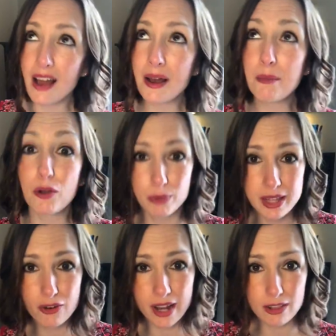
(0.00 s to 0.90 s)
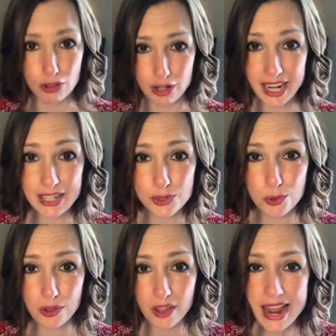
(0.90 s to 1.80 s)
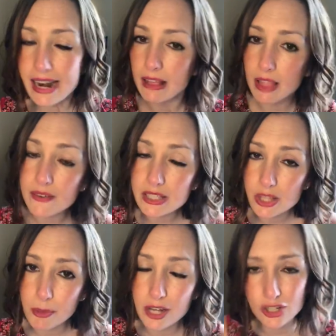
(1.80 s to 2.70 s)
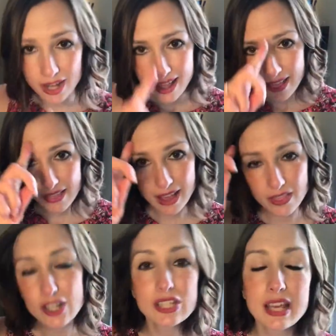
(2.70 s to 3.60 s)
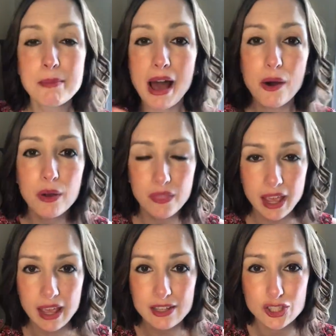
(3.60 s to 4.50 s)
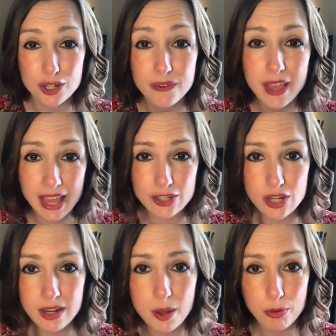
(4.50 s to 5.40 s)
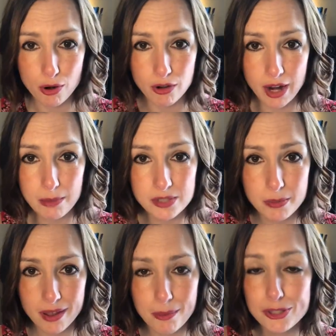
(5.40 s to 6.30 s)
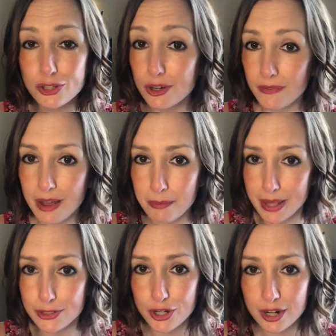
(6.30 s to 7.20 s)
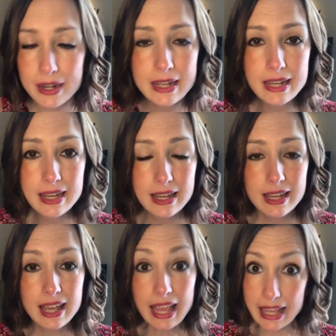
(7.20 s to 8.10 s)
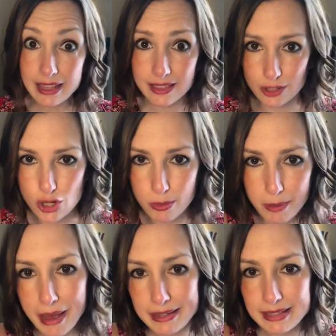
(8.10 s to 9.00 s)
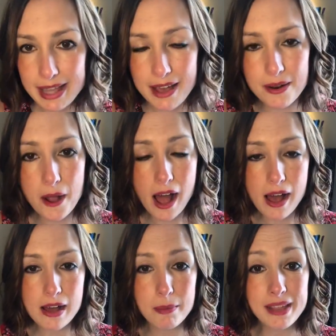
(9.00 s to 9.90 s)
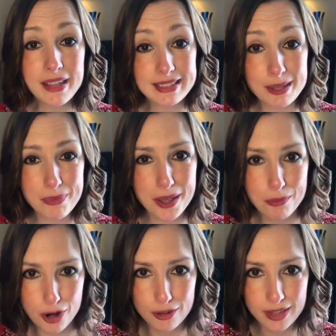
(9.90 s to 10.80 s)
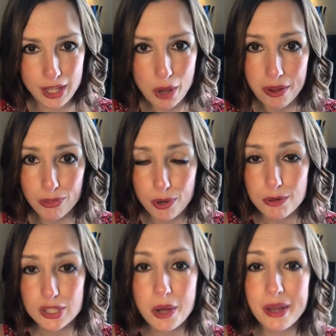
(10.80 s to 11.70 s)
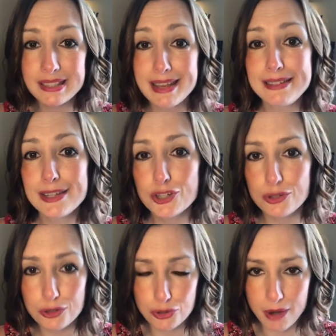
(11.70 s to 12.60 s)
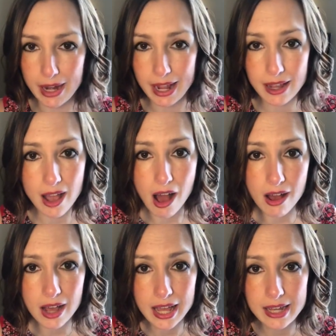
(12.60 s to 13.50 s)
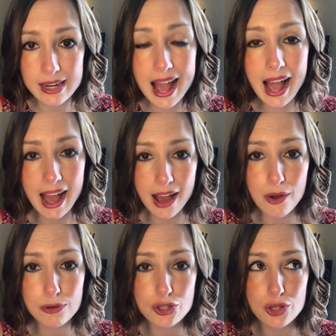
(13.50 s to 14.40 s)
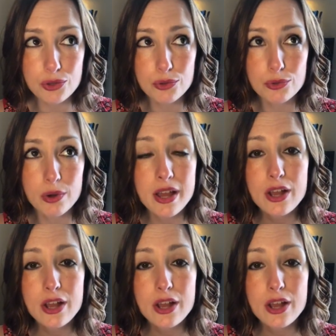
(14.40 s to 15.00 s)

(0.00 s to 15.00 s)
a really great learning tool, and I love it so much that they just came out with a certification program to become a certified mentor in the 2B mindset, and that's something I'm currently going through. So it's additional training on how to